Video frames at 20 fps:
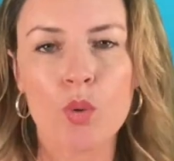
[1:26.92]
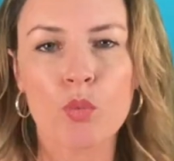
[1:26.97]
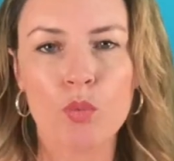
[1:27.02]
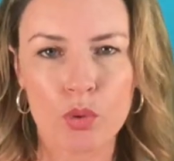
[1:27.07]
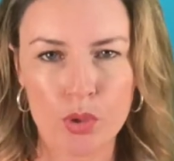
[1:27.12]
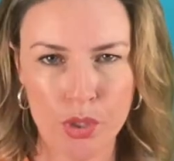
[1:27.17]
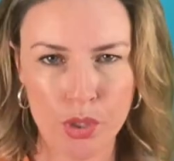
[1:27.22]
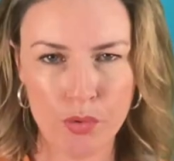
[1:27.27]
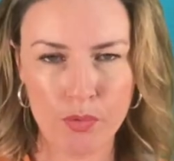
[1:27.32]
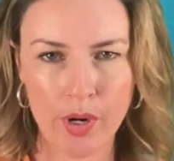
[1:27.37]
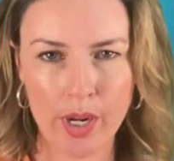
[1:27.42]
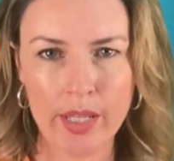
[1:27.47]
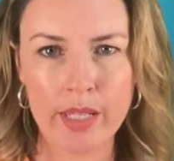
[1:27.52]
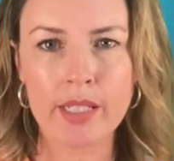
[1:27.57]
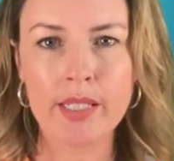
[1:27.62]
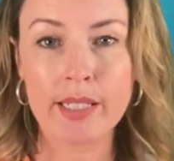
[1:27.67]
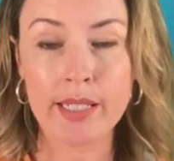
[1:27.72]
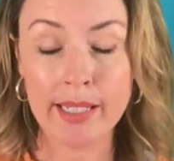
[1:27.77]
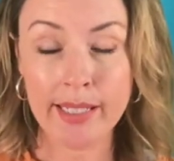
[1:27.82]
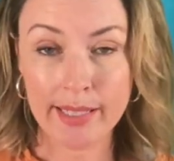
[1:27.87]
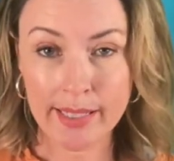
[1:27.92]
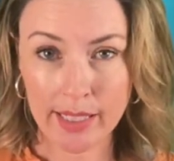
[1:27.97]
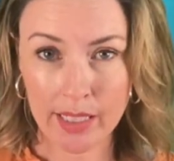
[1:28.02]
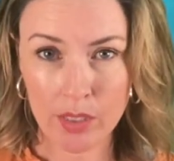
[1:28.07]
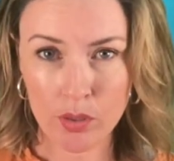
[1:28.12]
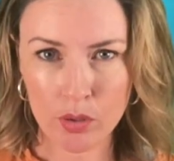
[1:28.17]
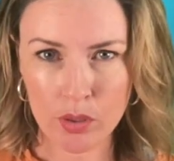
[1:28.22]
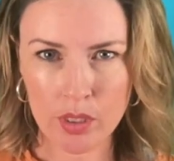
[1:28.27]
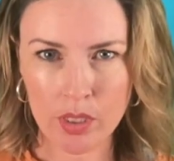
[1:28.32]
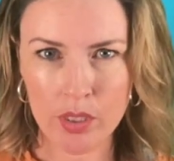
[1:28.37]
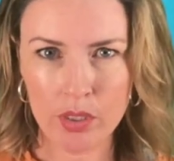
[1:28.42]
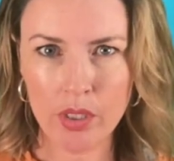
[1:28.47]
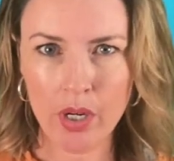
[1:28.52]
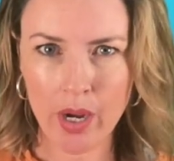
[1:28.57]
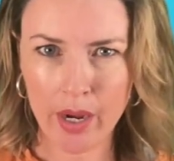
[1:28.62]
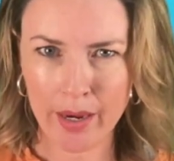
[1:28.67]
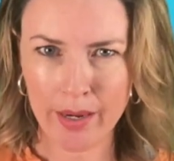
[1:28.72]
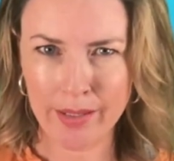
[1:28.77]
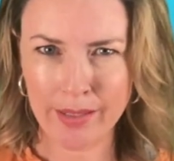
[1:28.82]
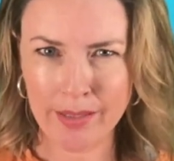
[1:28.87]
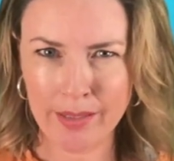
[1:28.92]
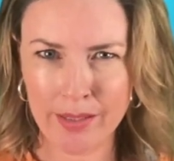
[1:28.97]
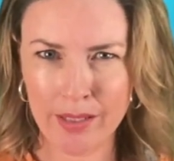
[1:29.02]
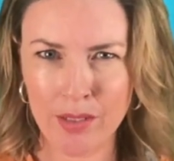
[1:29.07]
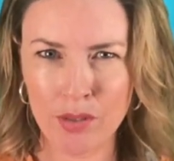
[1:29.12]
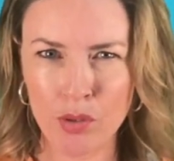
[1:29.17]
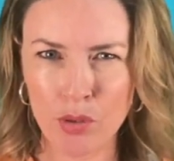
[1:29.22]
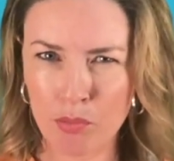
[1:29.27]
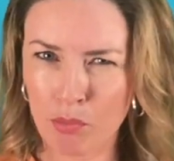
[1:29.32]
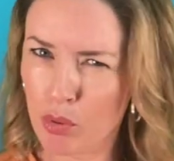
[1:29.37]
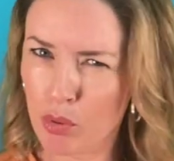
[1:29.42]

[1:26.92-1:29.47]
Would you rather stick needles in your eyes than do